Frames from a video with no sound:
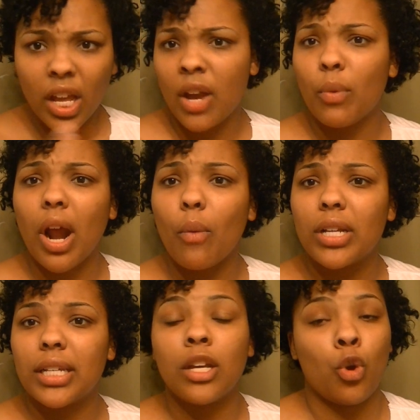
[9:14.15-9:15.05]
and when I
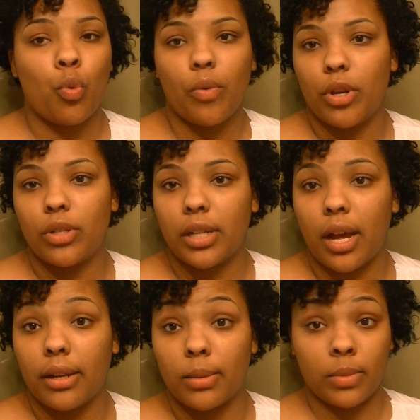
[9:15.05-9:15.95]
wasn't, we were using
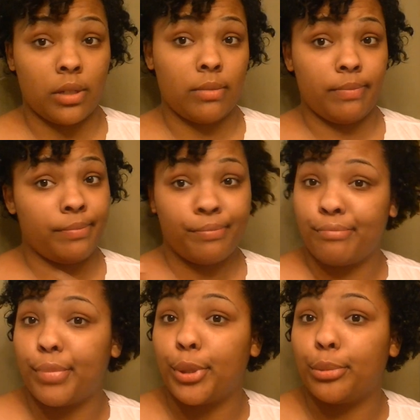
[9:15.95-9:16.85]
condoms.
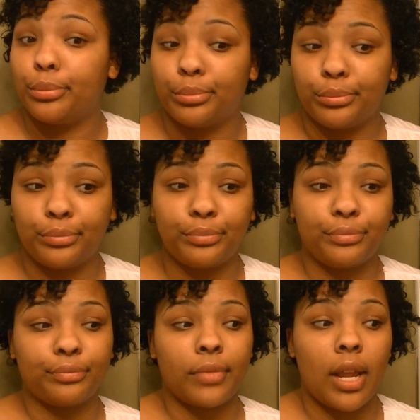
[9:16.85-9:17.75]
Boom.
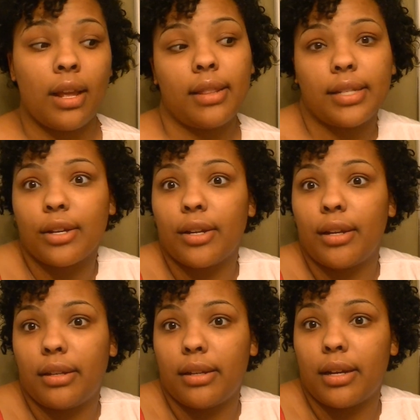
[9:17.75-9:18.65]
That's all you
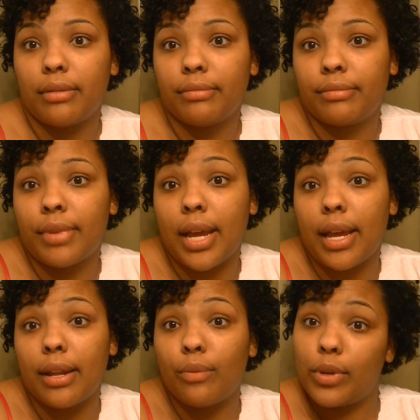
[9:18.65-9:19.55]
need to know.
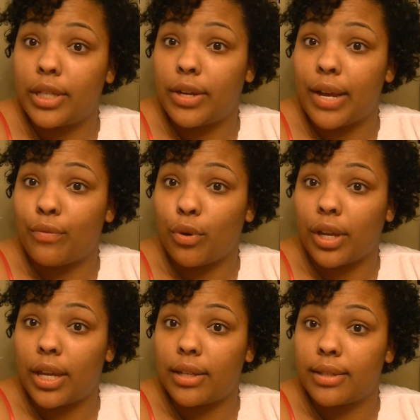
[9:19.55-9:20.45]
And we still have 4
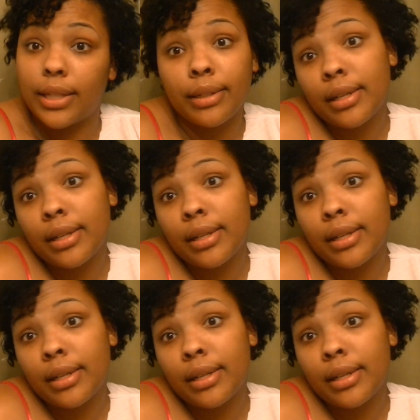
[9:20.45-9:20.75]
kids.